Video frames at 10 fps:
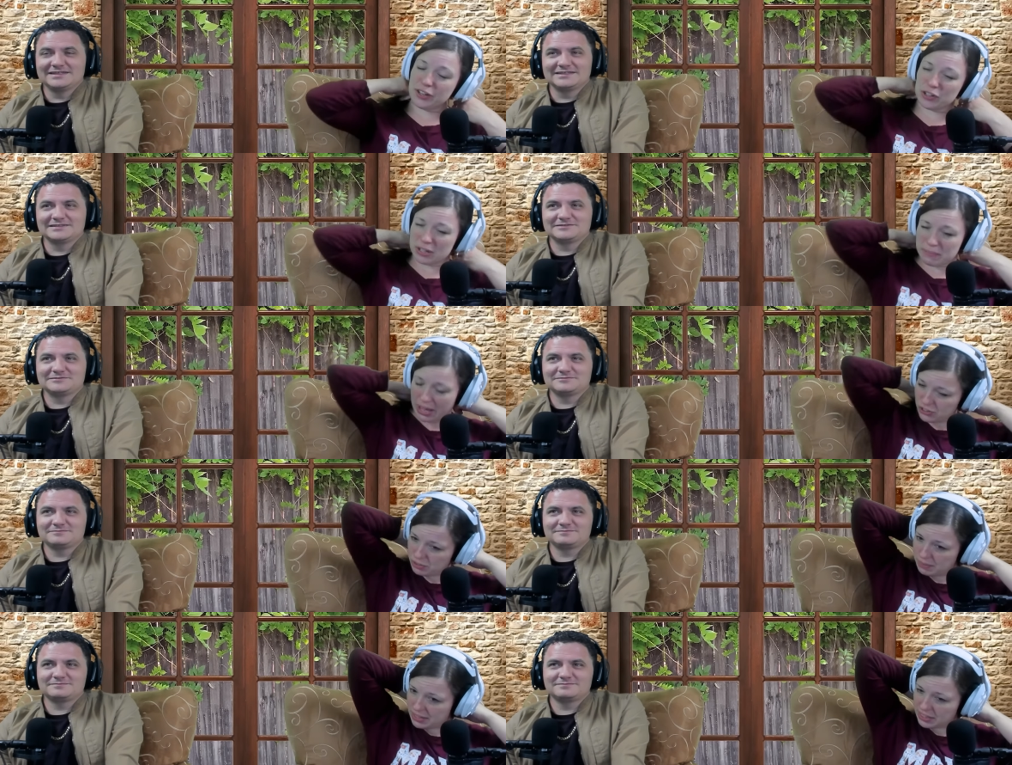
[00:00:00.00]
Speaker 1: I couldn't
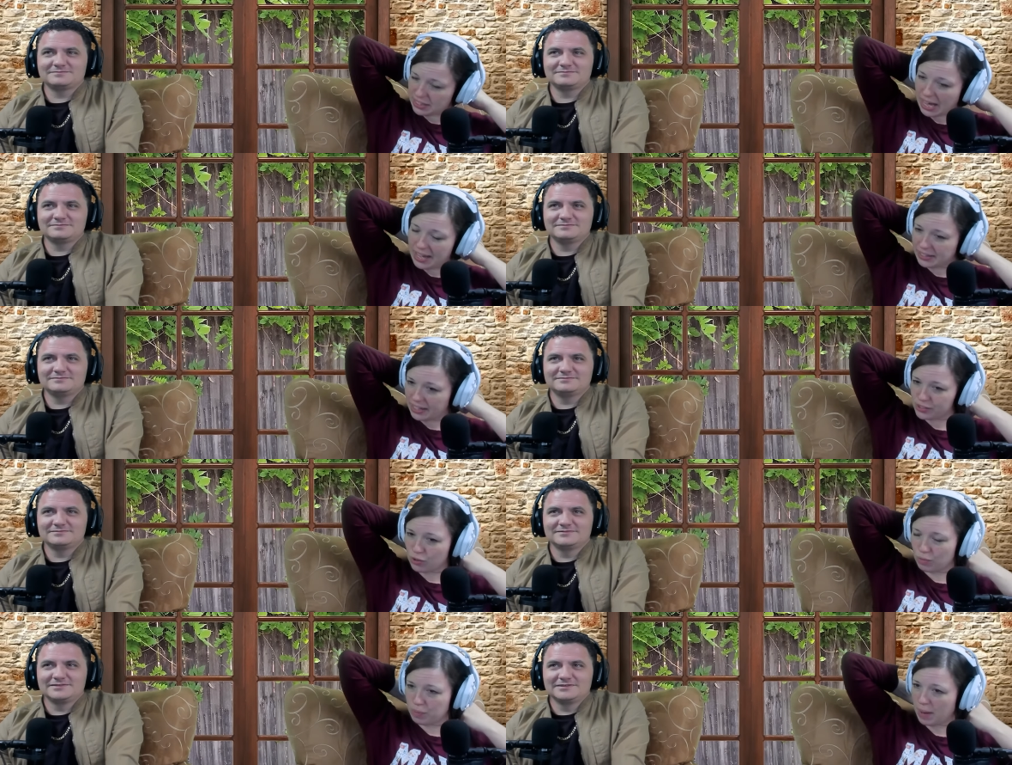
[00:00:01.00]
imagine being a guy in high
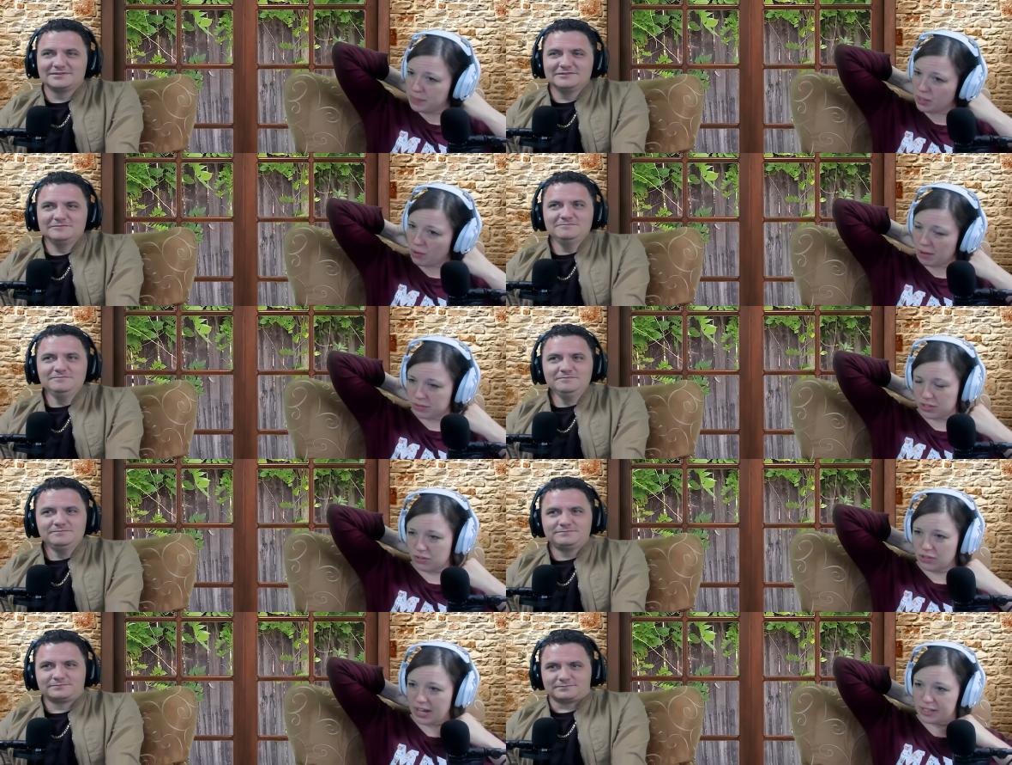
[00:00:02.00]
school. Props go out to
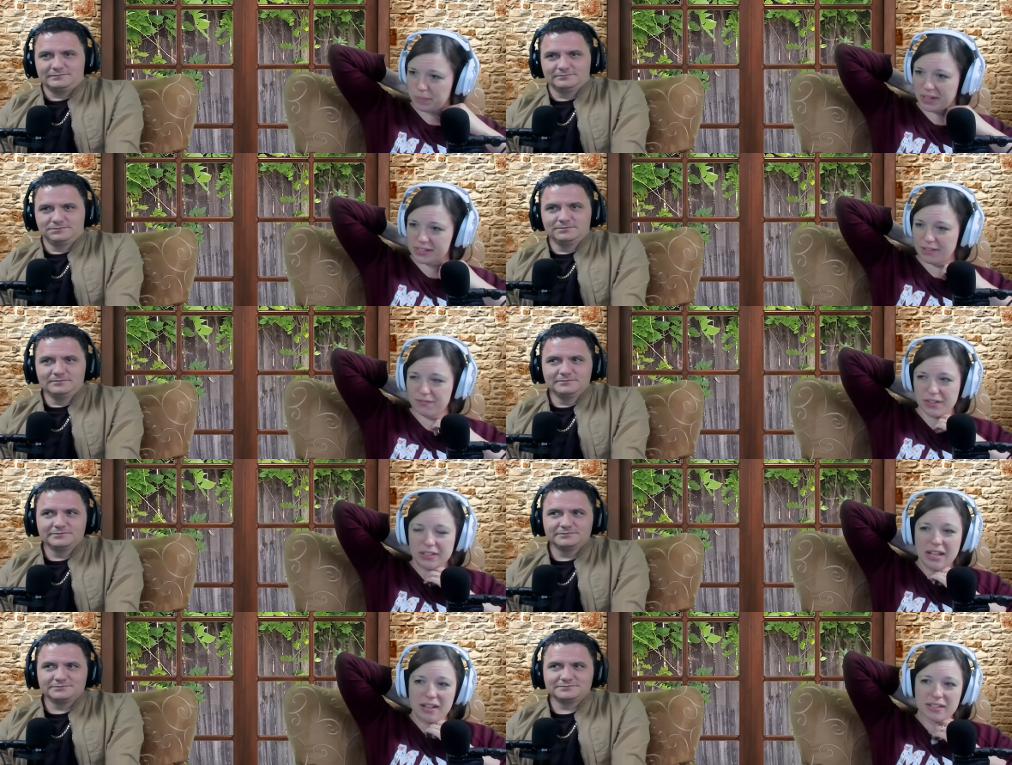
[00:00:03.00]
you guys because I feel
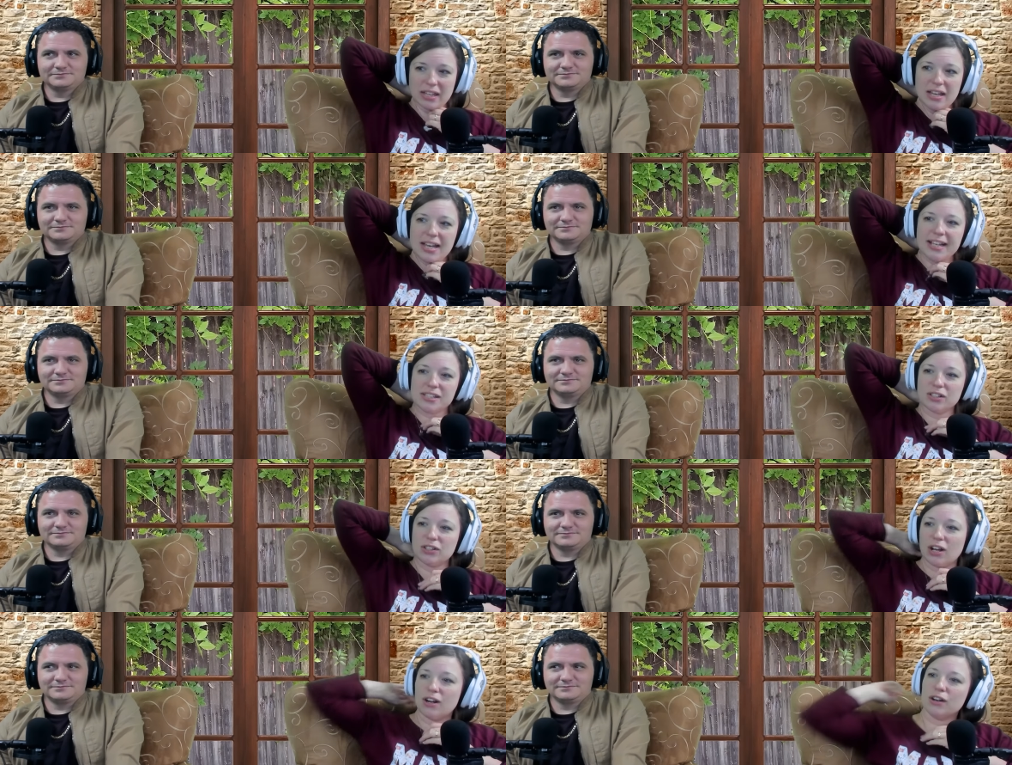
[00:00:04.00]
like it's a
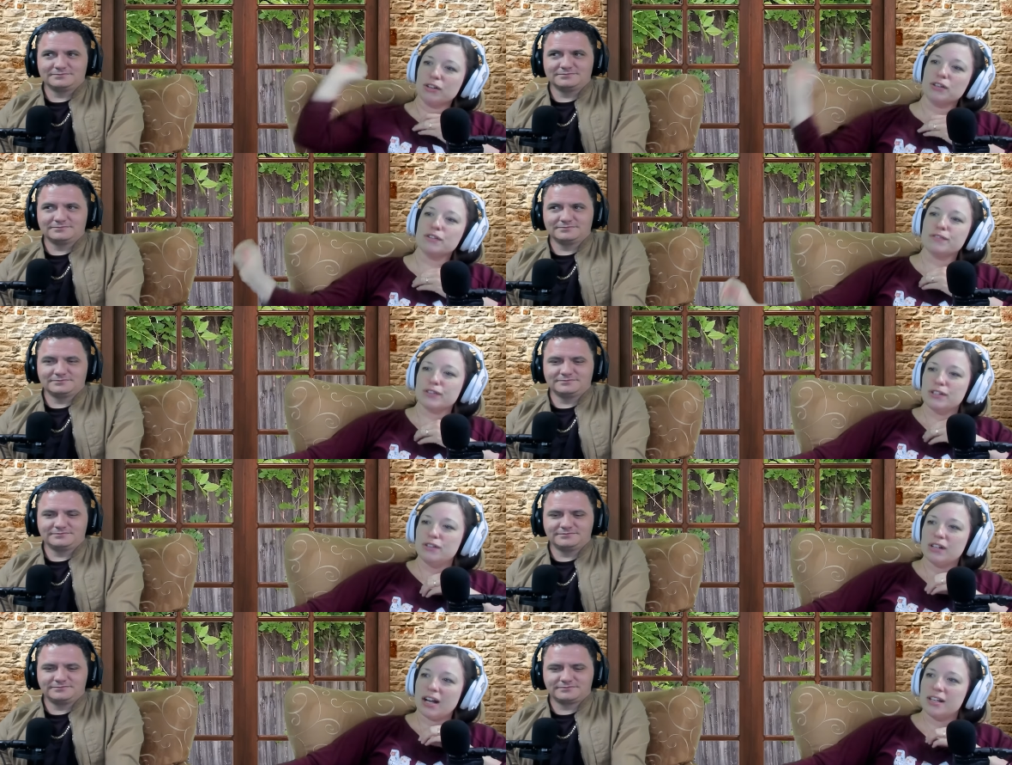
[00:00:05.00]
lot harder for
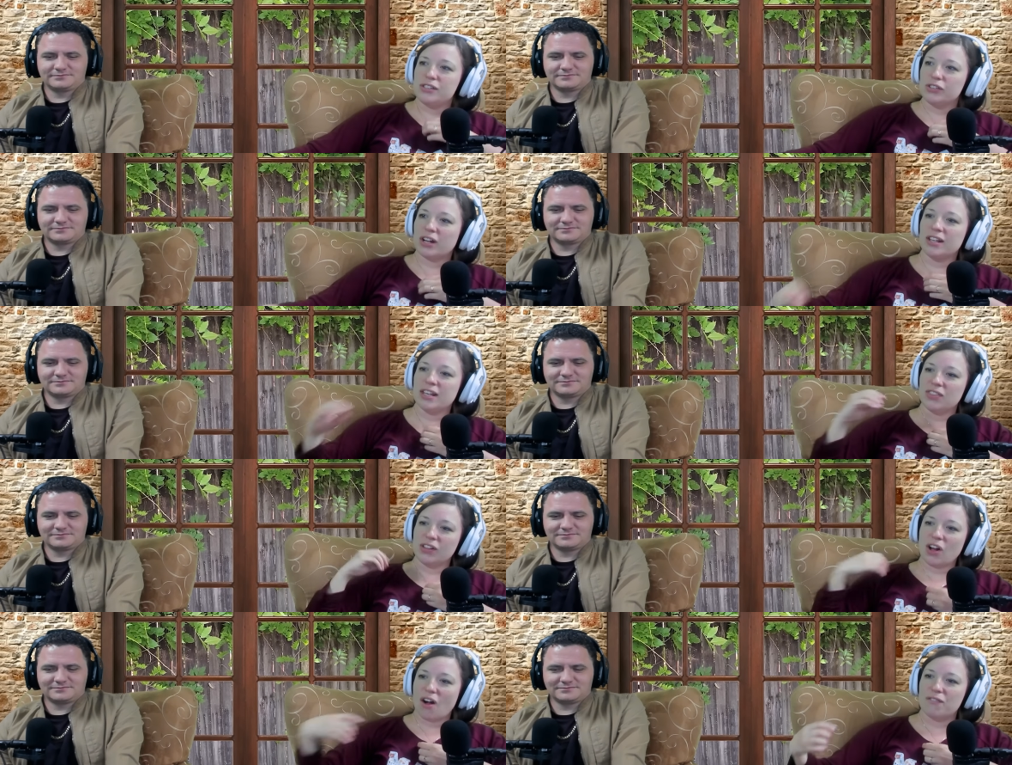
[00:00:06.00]
you guys. You got to get the
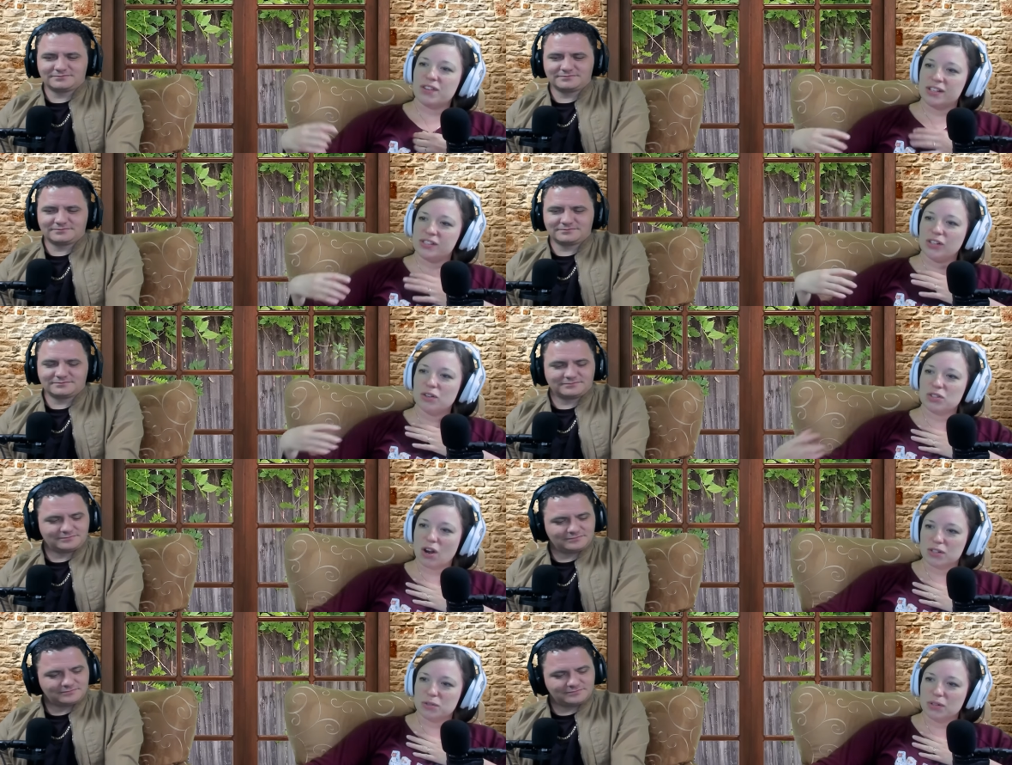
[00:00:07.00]
confidence to go
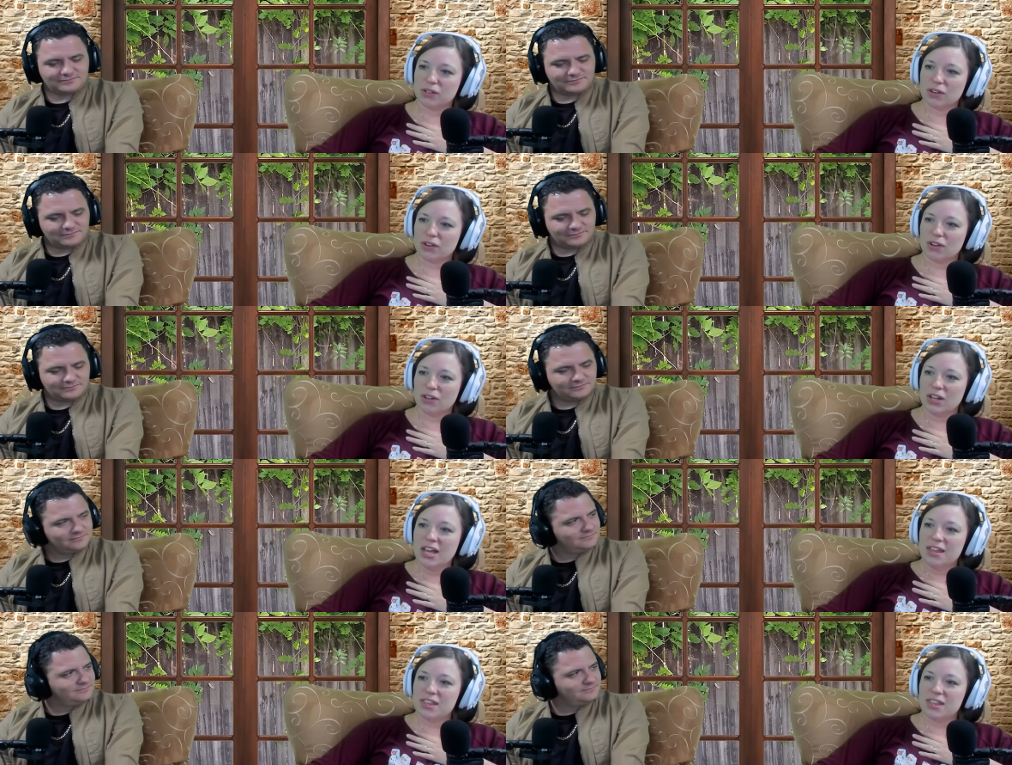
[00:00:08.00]
talk to a girl.